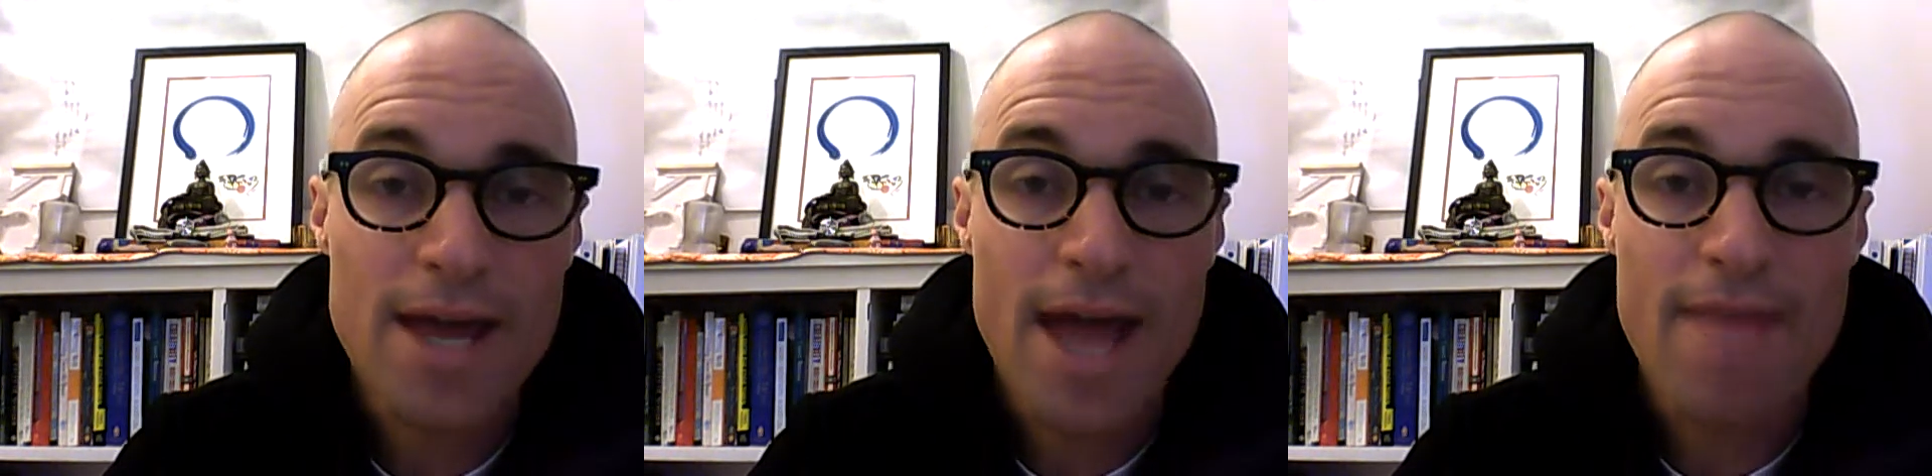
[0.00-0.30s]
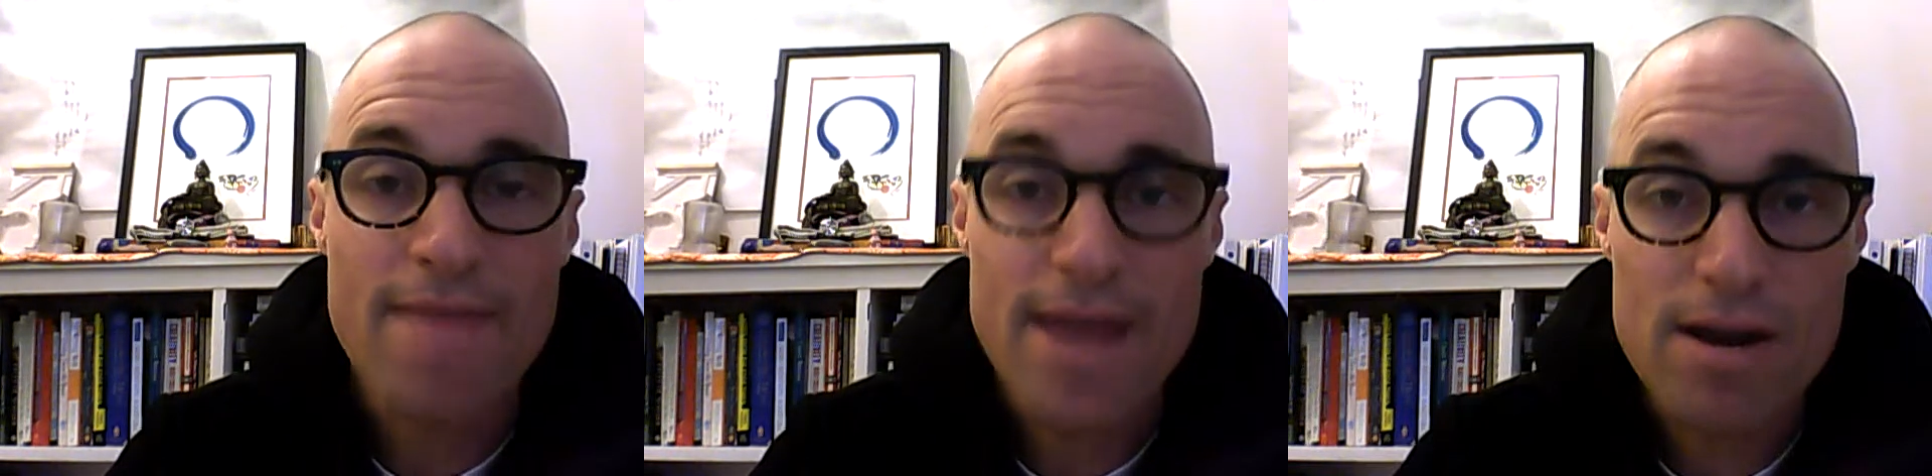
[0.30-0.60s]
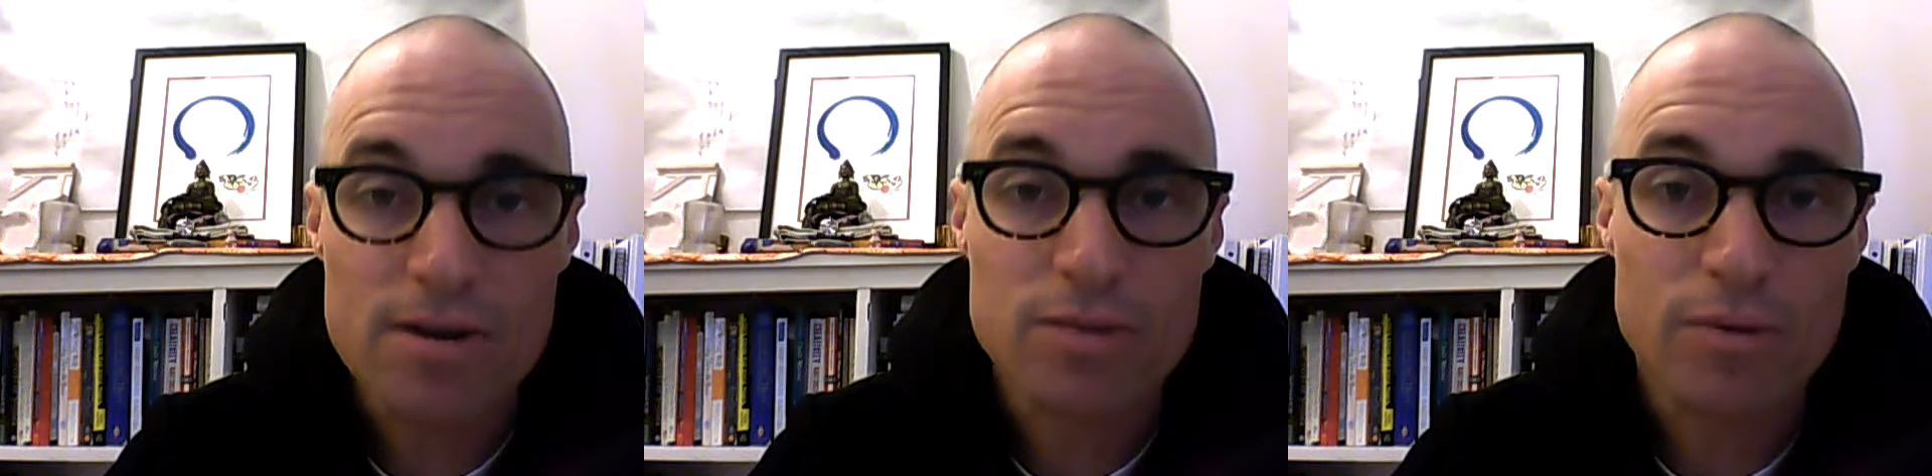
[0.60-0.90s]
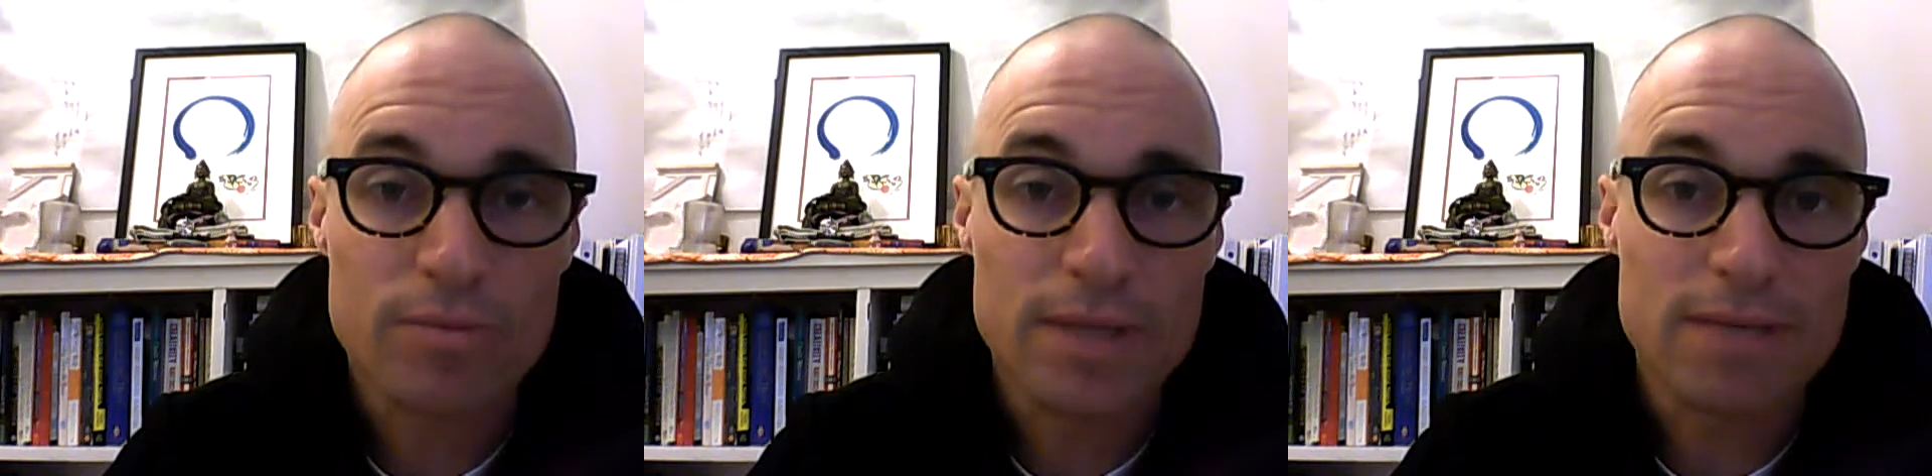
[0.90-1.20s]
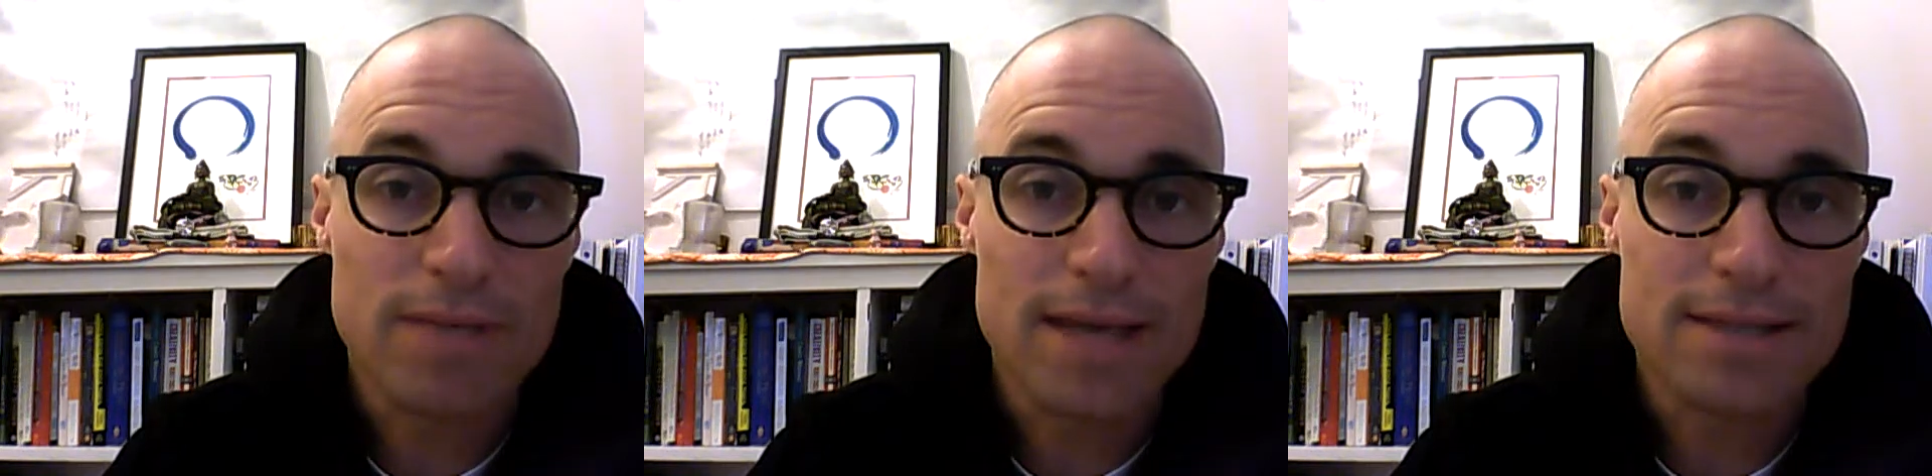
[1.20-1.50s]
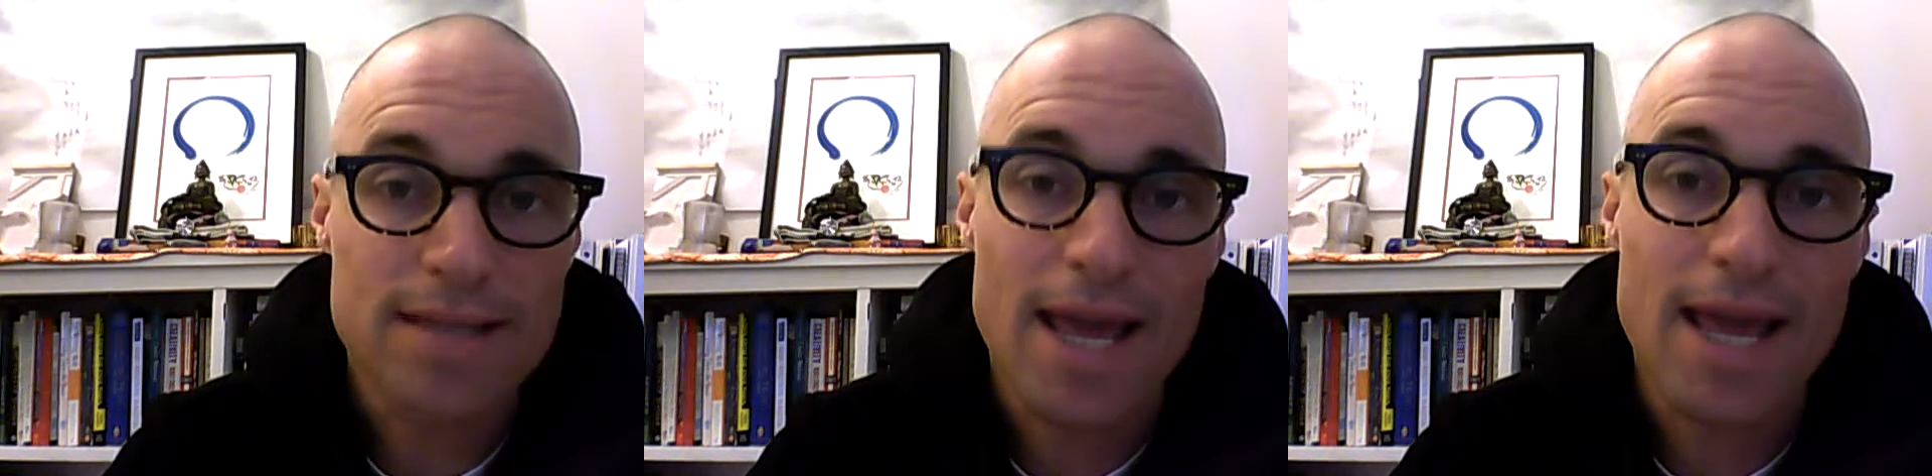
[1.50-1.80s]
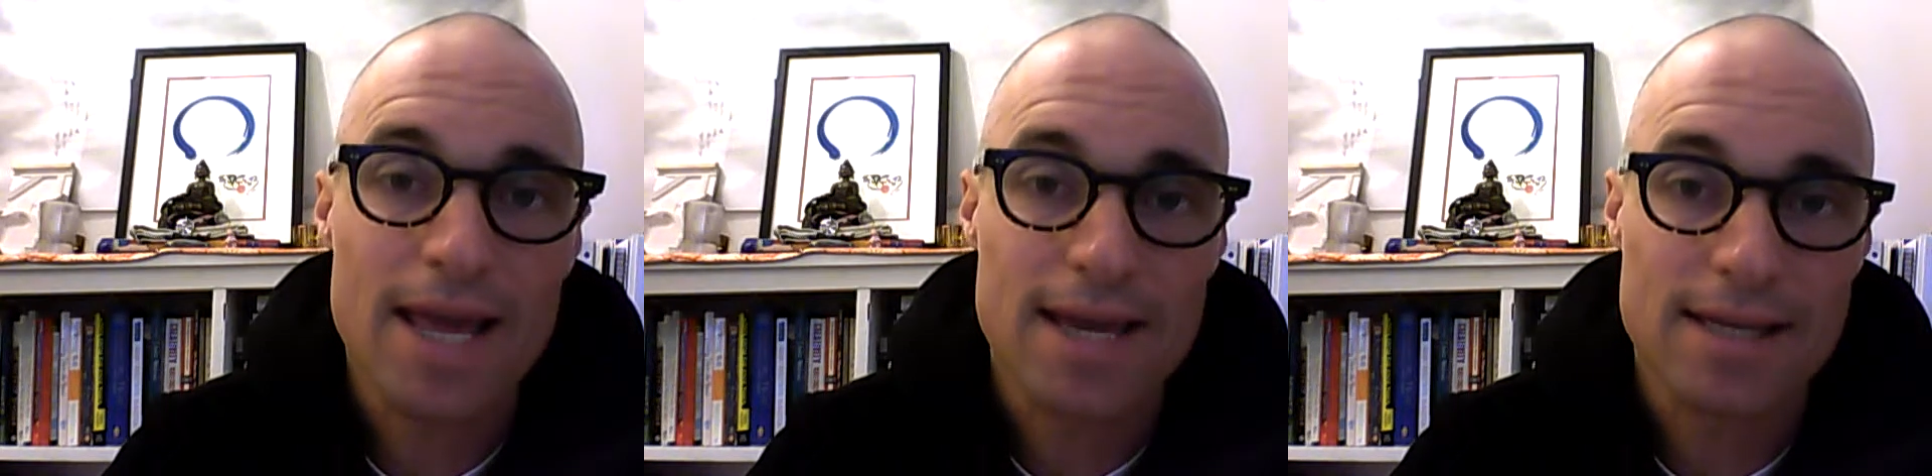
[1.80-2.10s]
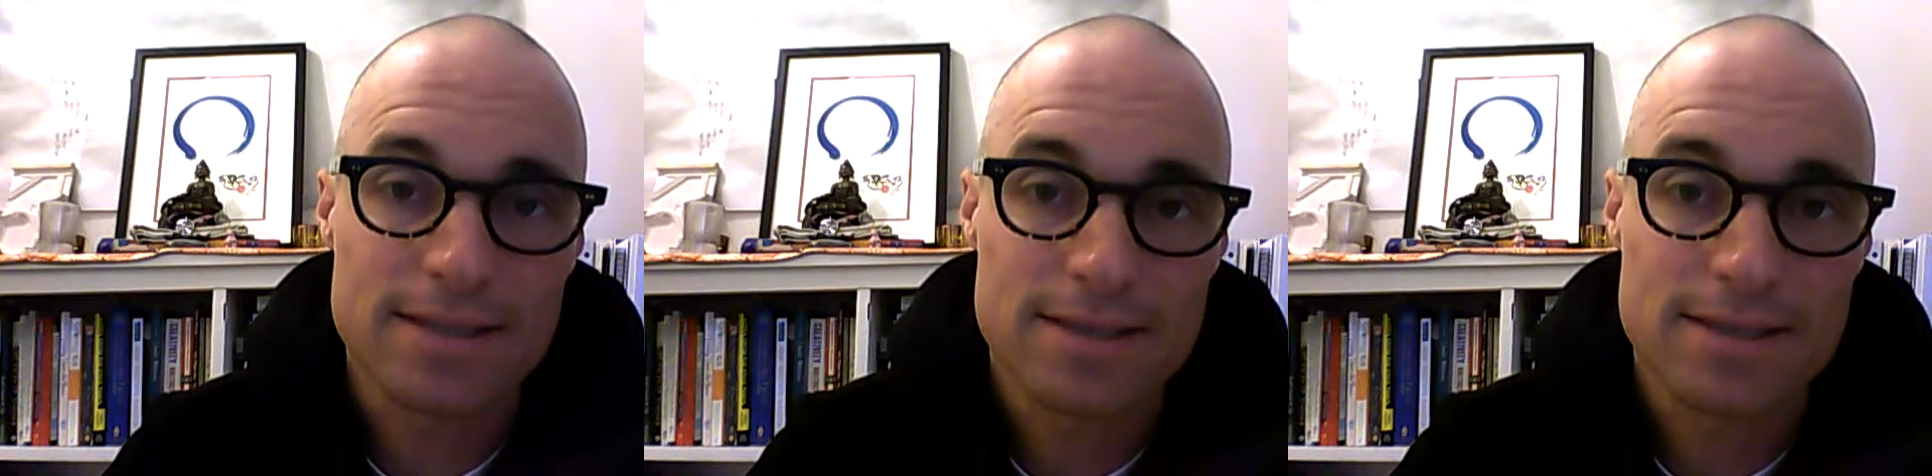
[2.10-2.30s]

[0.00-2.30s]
and theirs will be maintained.